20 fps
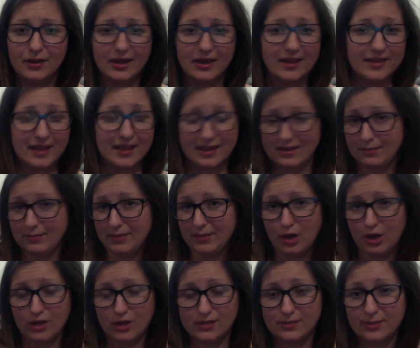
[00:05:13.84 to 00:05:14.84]
and that can be
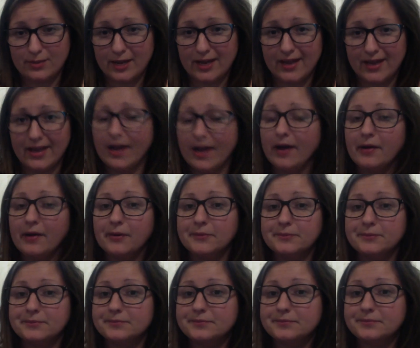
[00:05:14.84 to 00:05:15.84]
caused by,
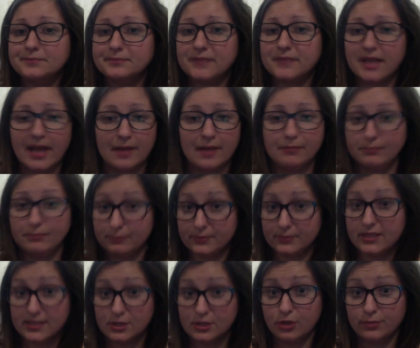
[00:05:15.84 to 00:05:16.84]
again,
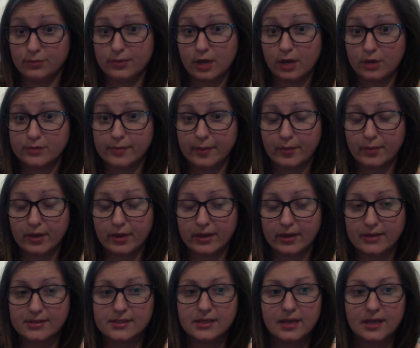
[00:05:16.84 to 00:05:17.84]
this could be caused by
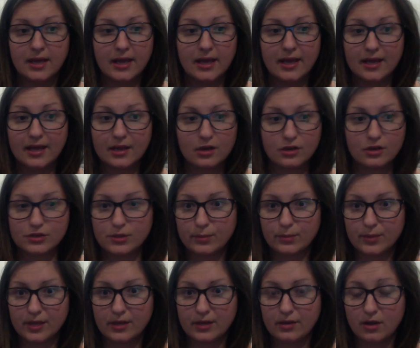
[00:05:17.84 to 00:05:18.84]
pregnancy. It could also
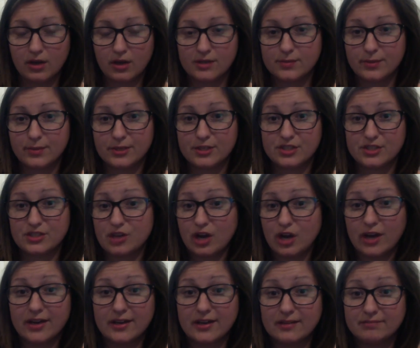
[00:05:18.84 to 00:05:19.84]
be caused by just
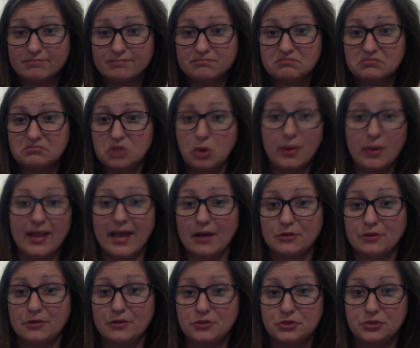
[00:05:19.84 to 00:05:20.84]
not knowing
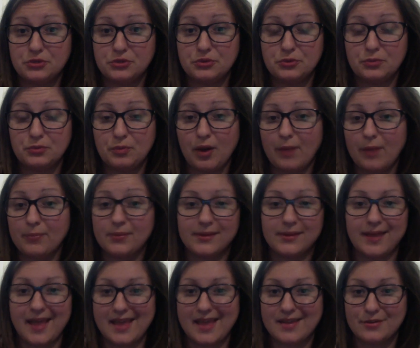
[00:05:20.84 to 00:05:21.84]
how to properly
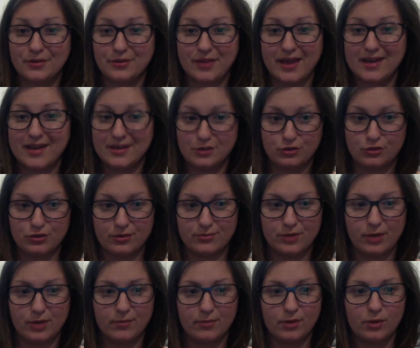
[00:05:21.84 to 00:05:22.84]
handle that
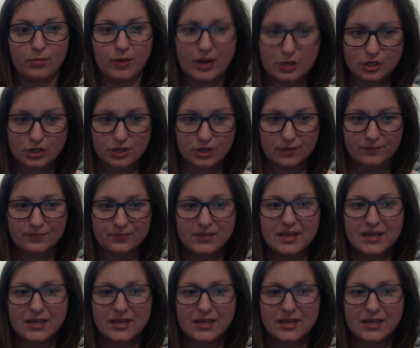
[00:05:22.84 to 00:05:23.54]
intra-abdominal pressure.